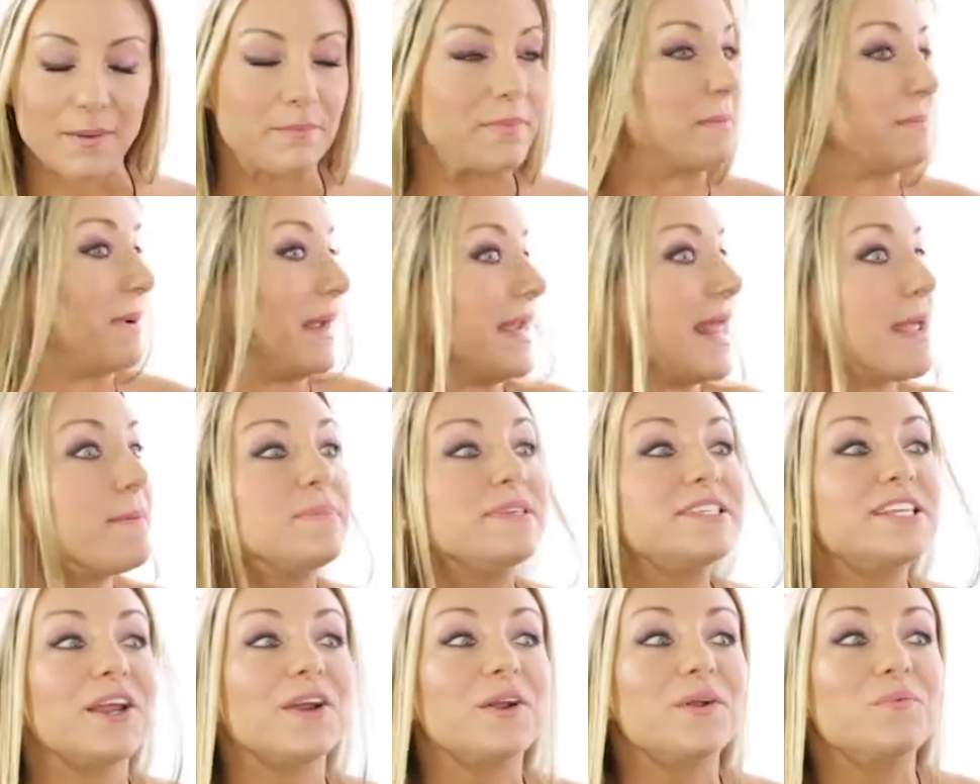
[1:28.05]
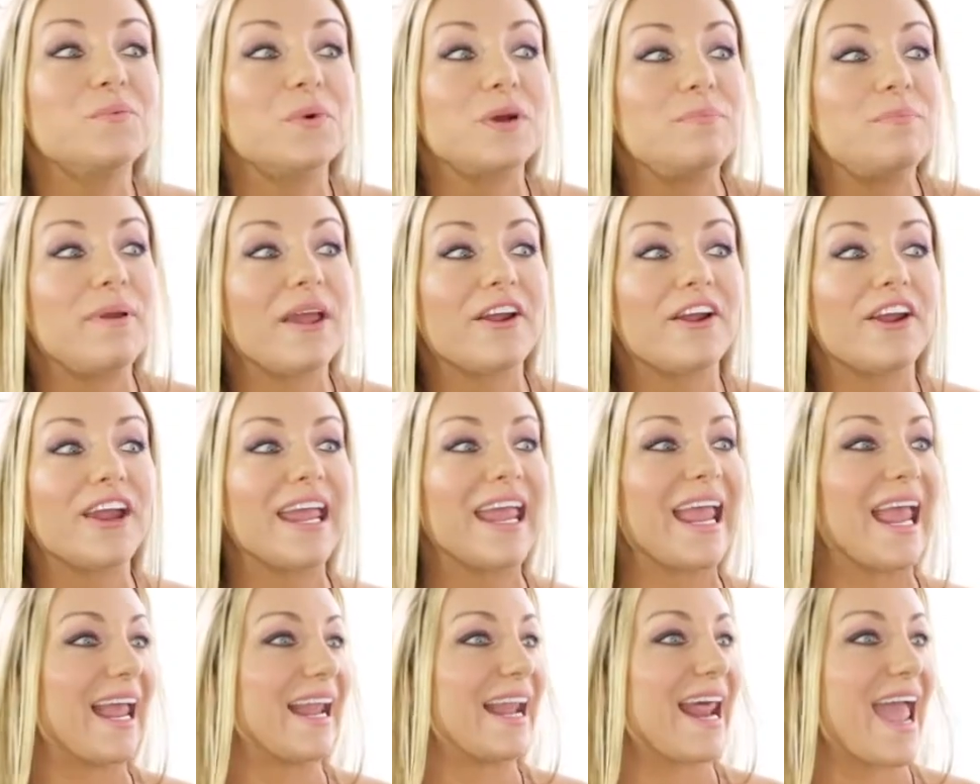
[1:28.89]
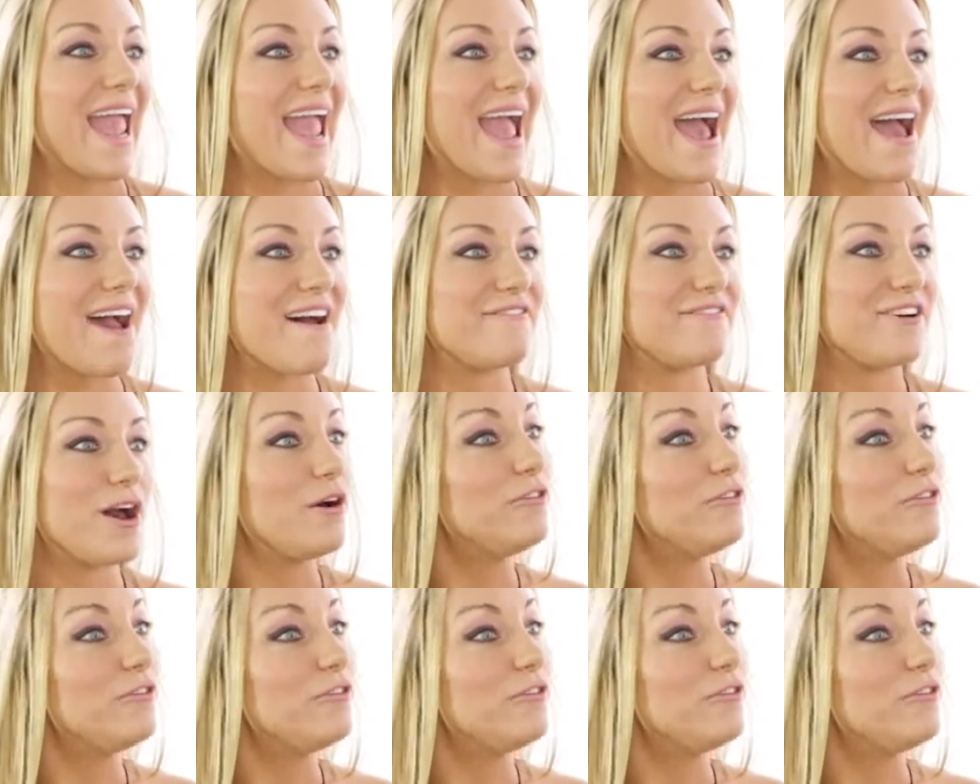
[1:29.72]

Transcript: I mean, my name is Erin Woodbury, and I have